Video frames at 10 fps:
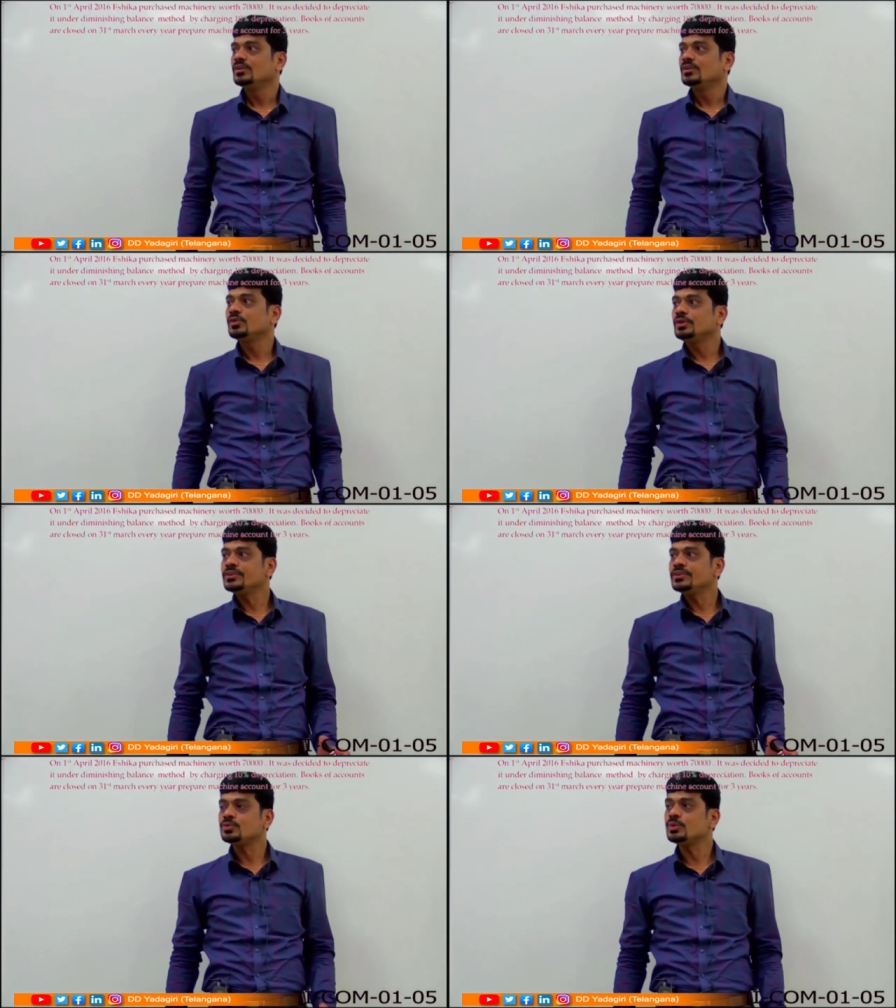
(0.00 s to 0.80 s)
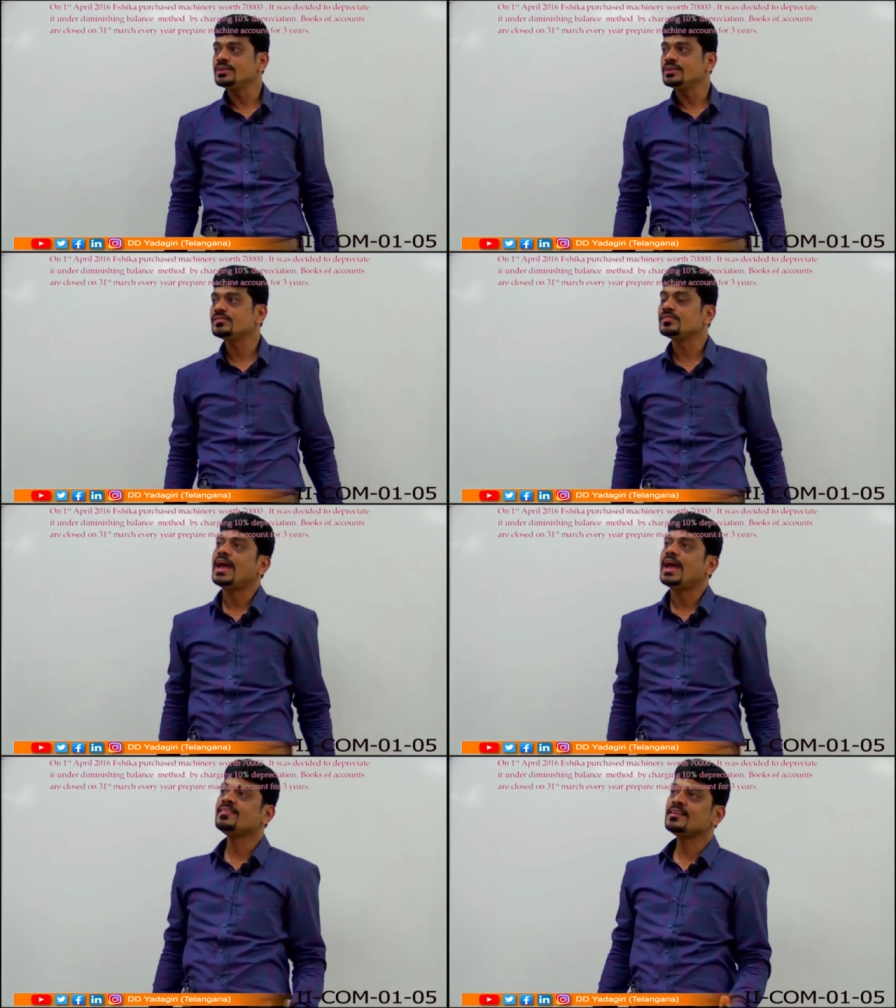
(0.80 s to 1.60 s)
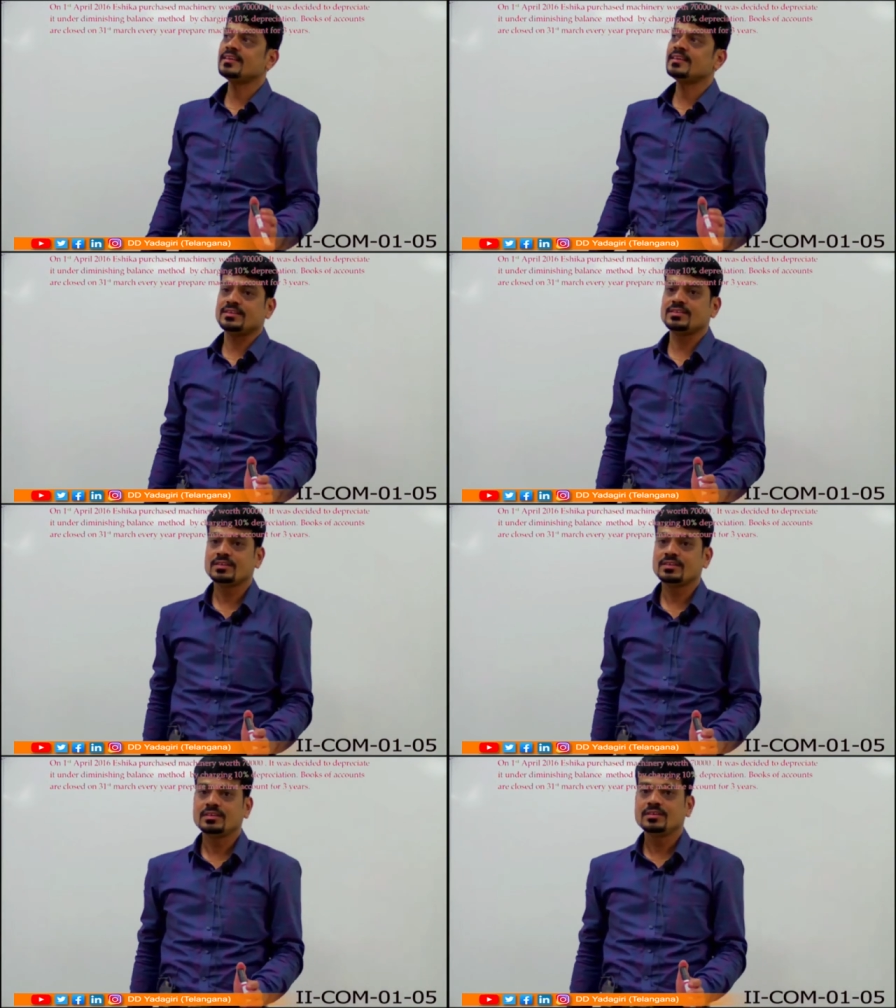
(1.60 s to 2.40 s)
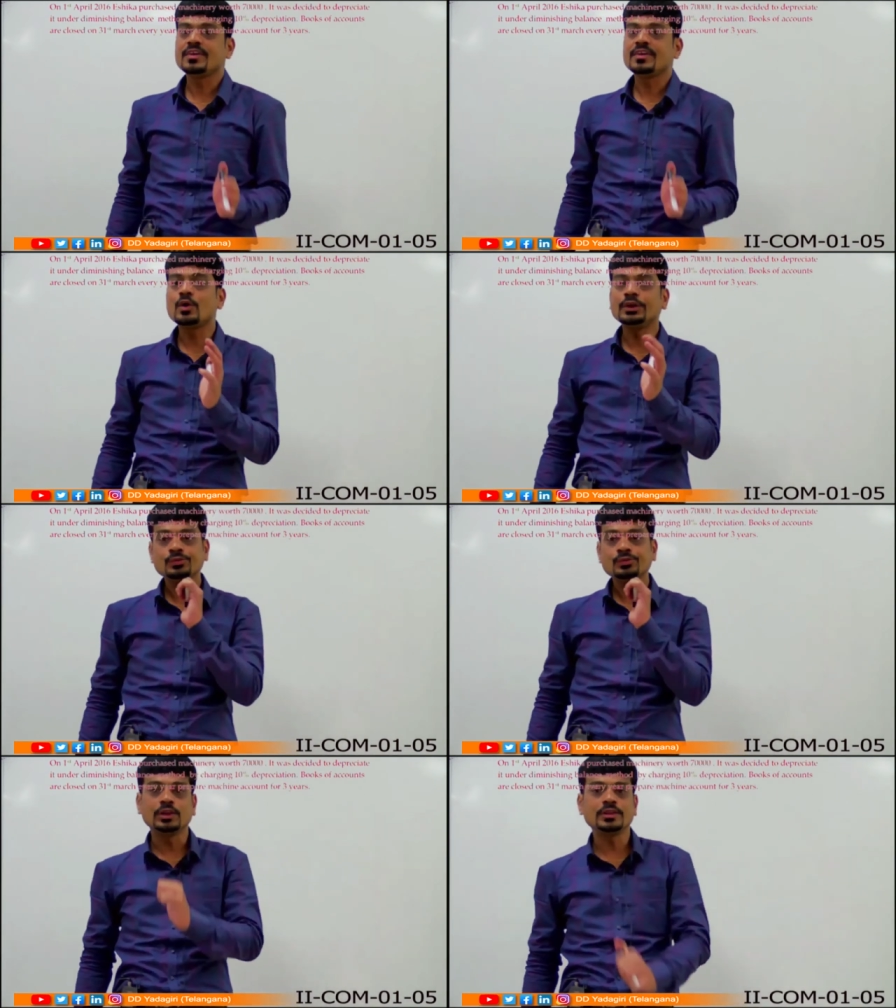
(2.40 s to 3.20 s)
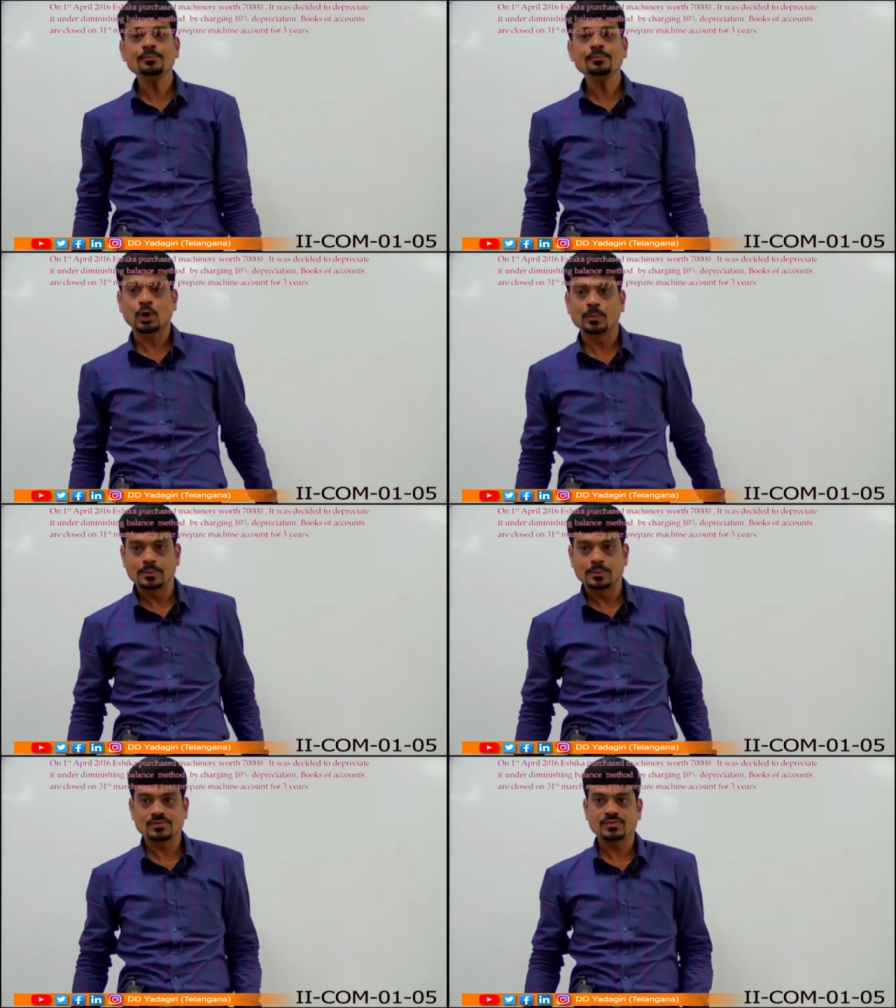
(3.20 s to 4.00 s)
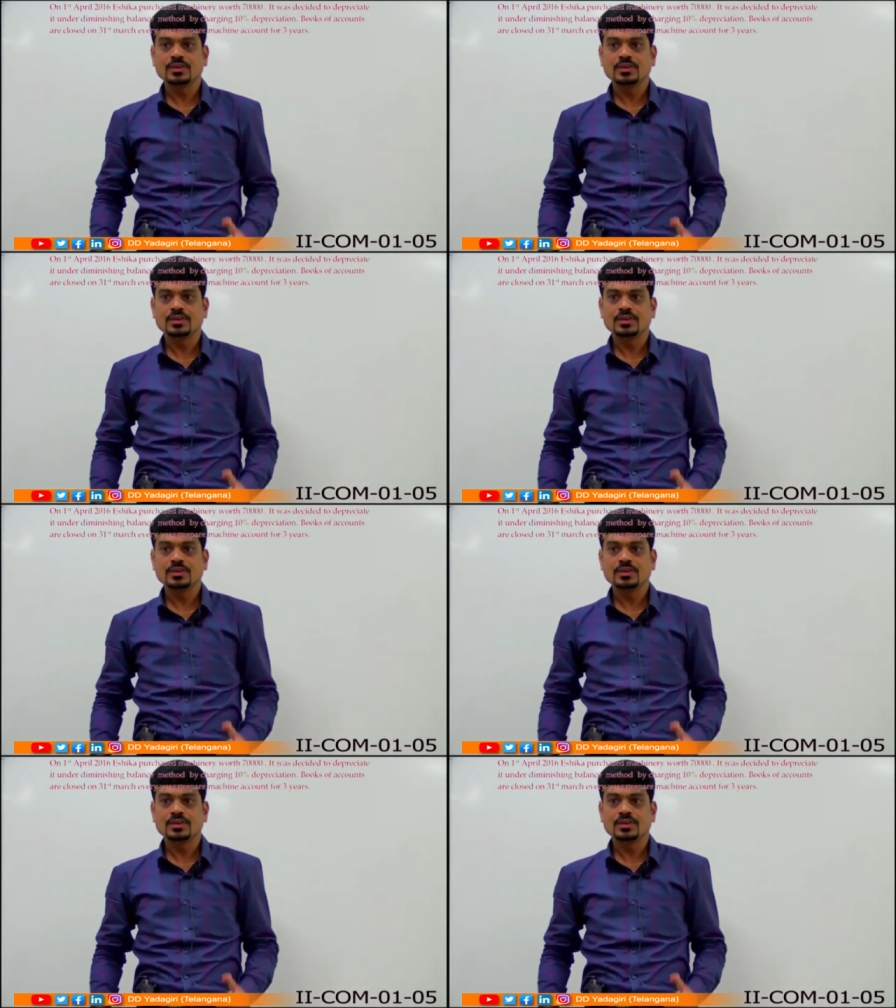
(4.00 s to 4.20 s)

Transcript: So dear students, as I said, we are going to solve the problems.